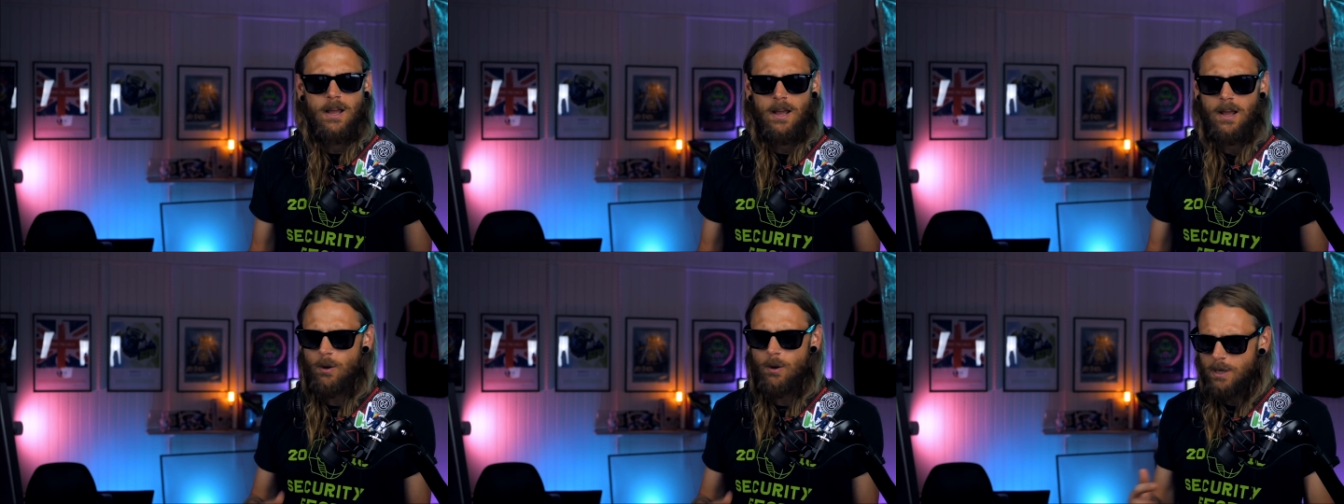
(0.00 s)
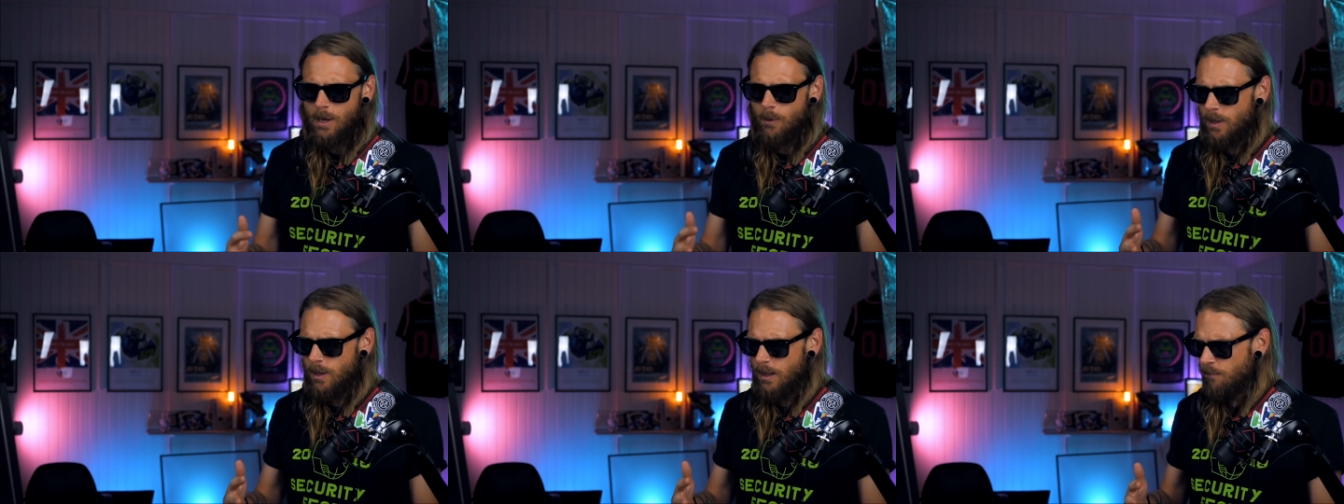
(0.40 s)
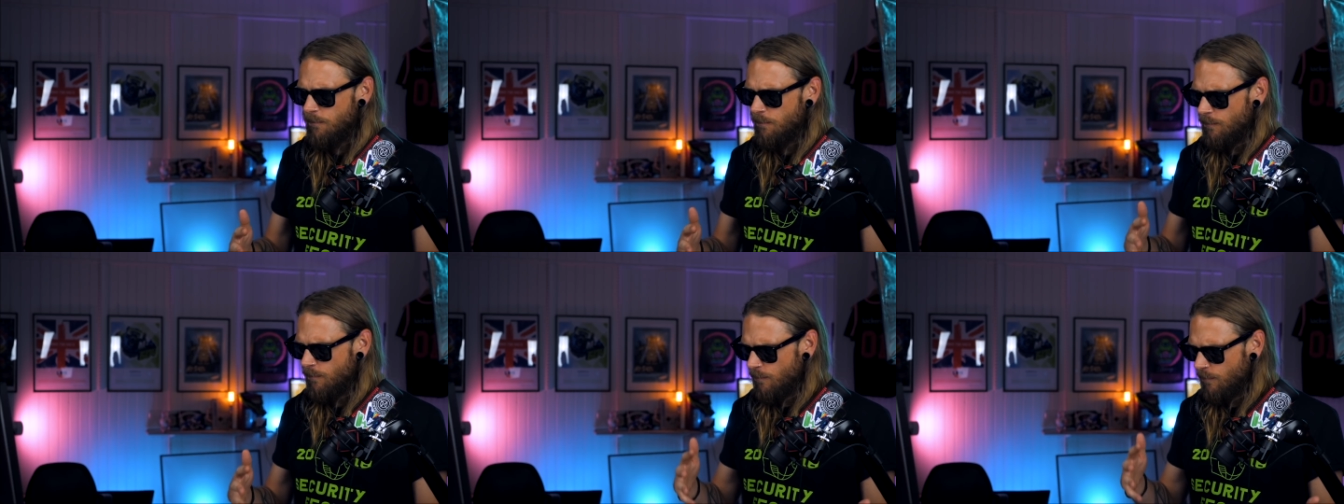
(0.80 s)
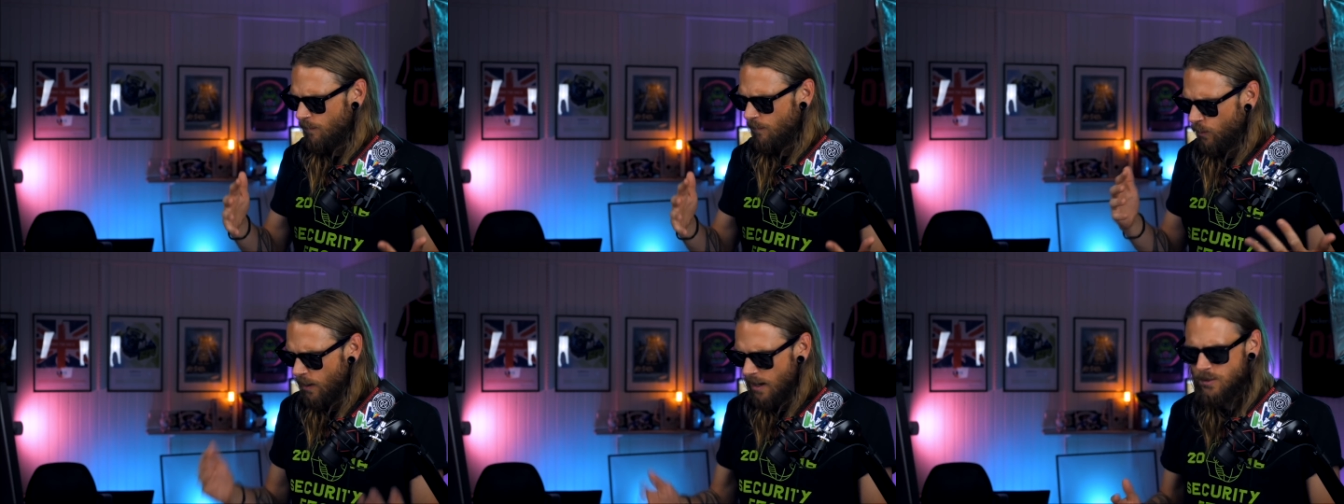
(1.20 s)
How can we
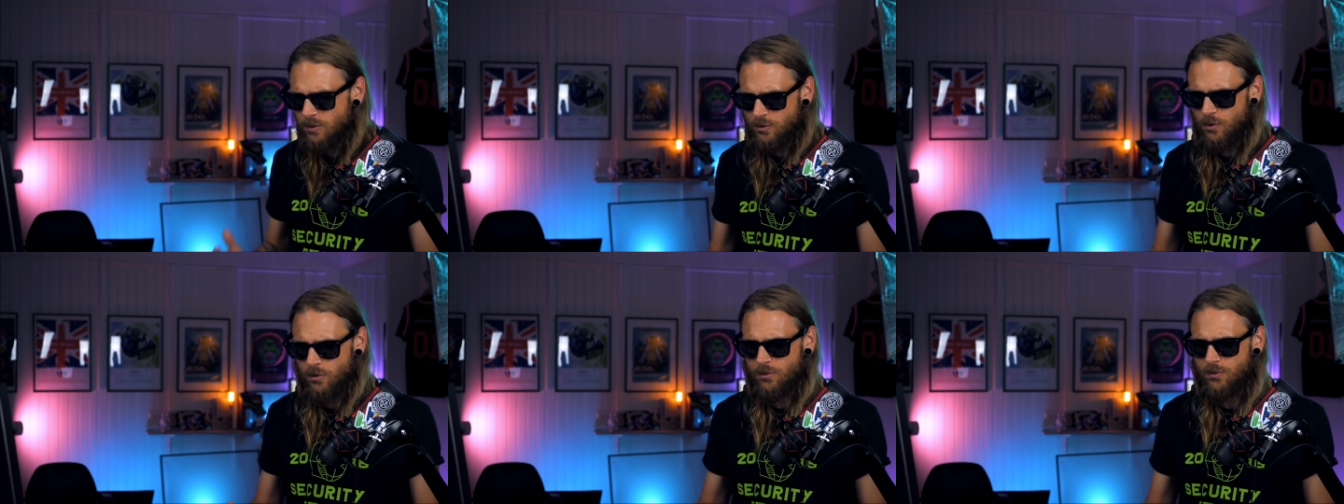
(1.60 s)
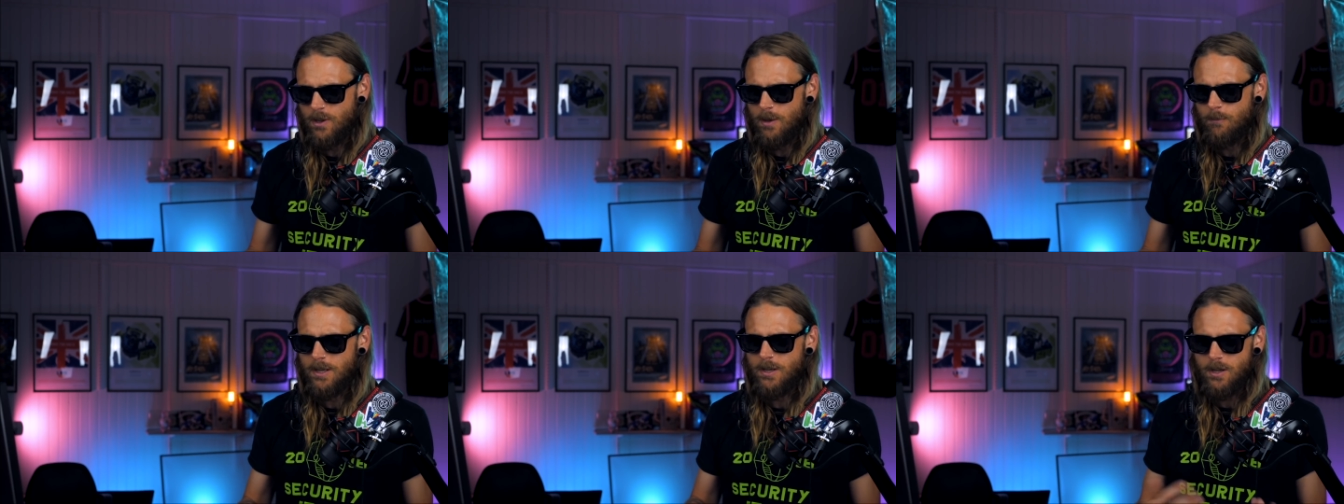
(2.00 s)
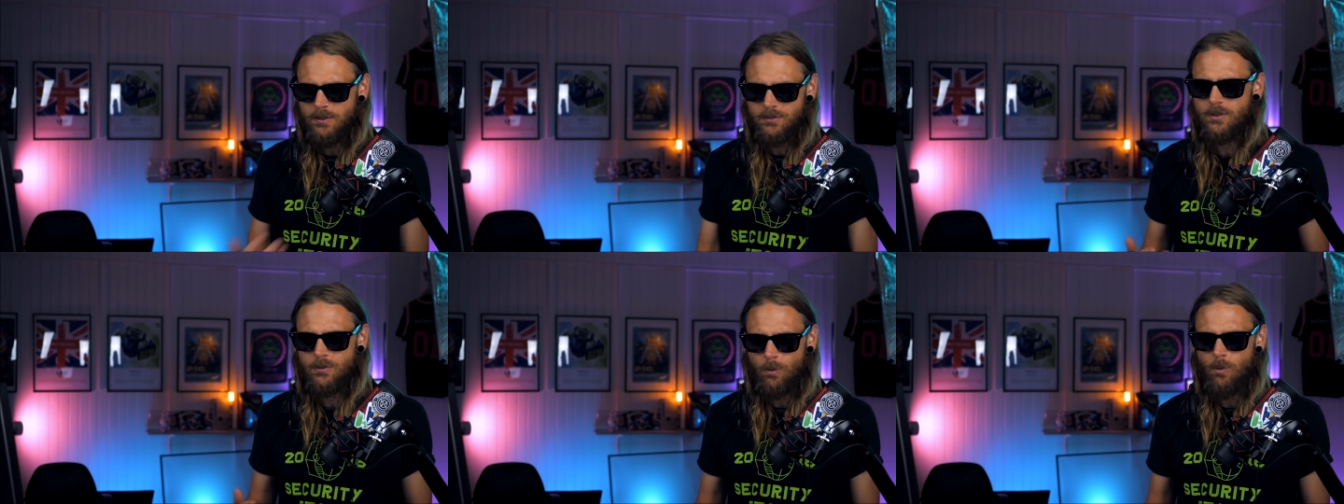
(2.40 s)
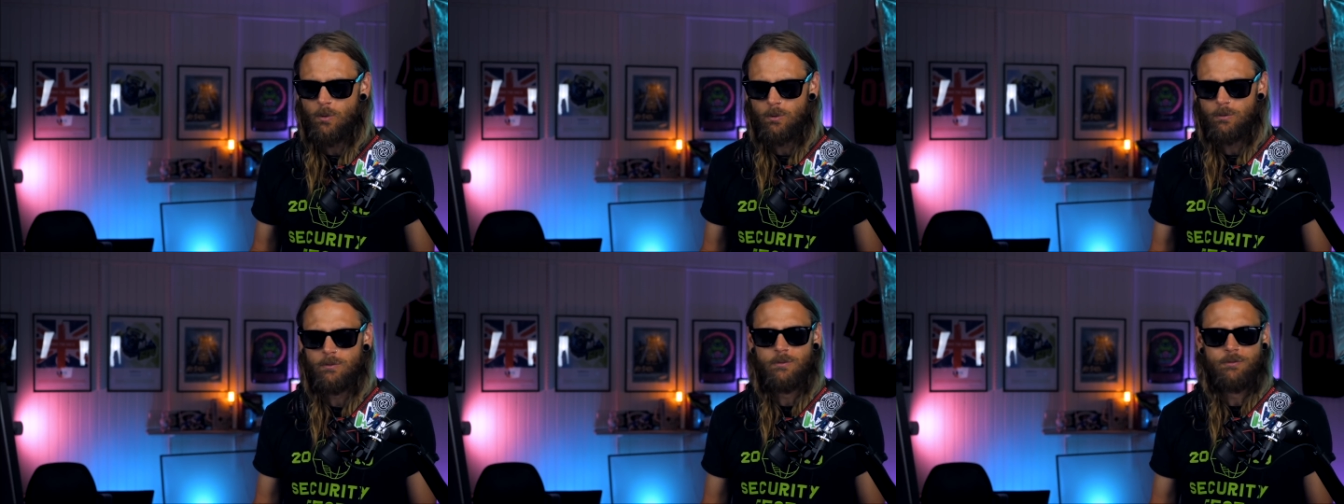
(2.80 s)
create a system that does this
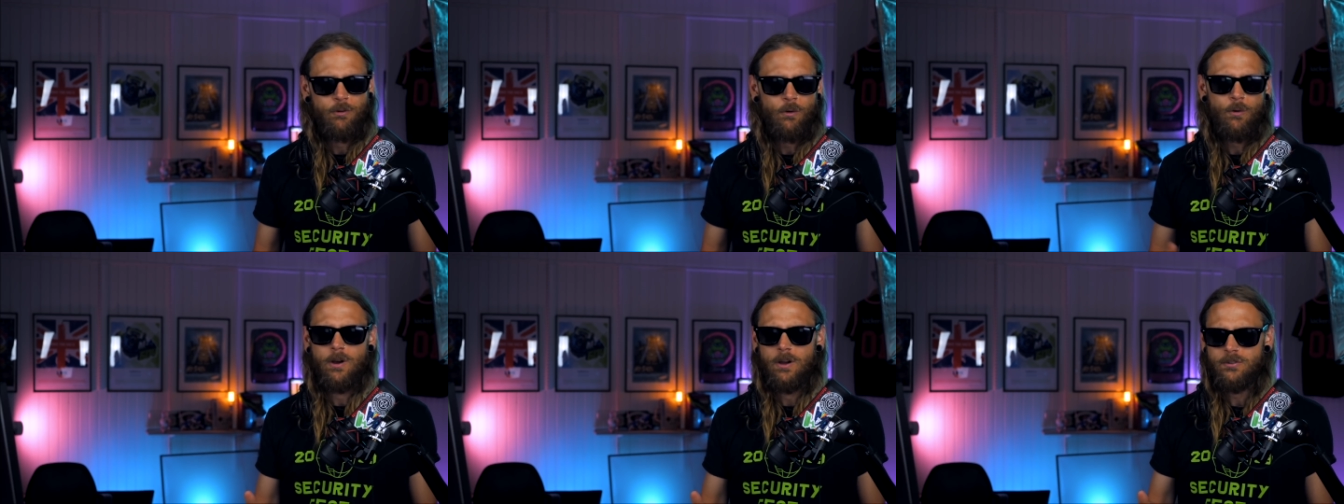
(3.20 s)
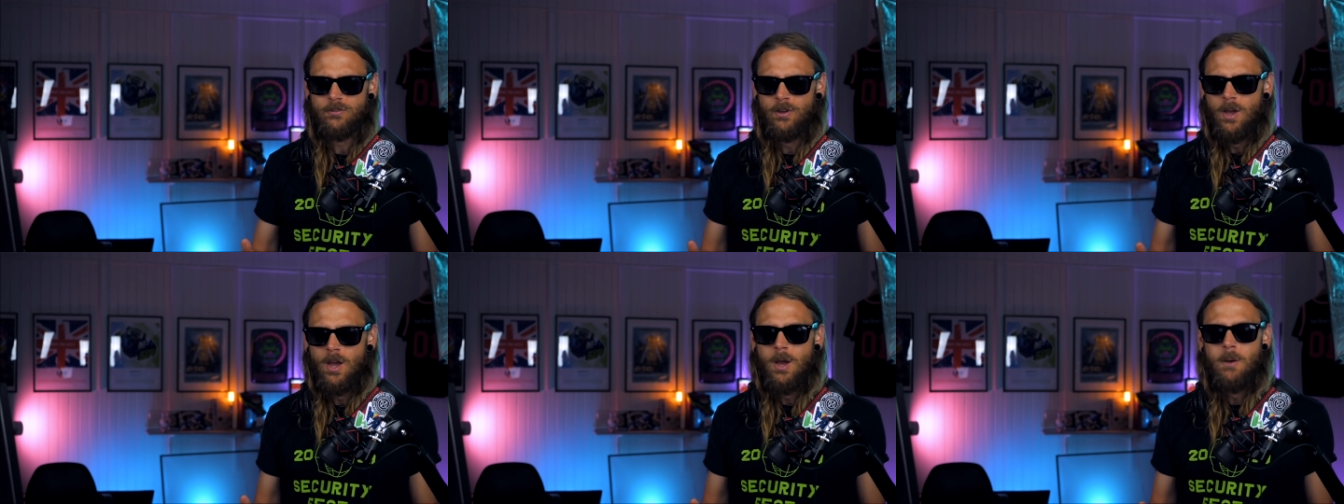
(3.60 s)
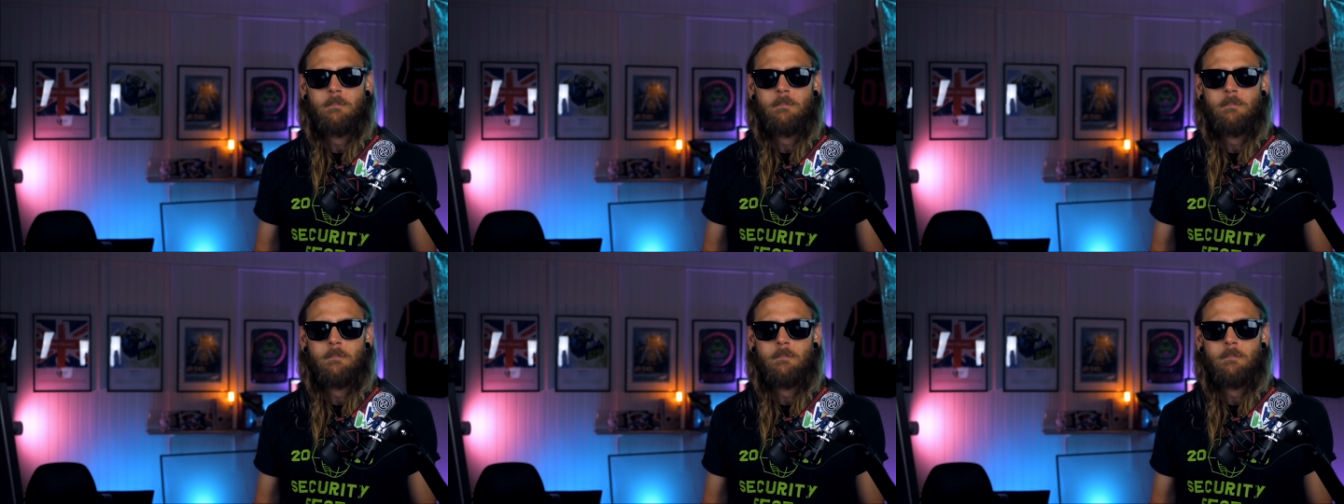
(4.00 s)
all for us,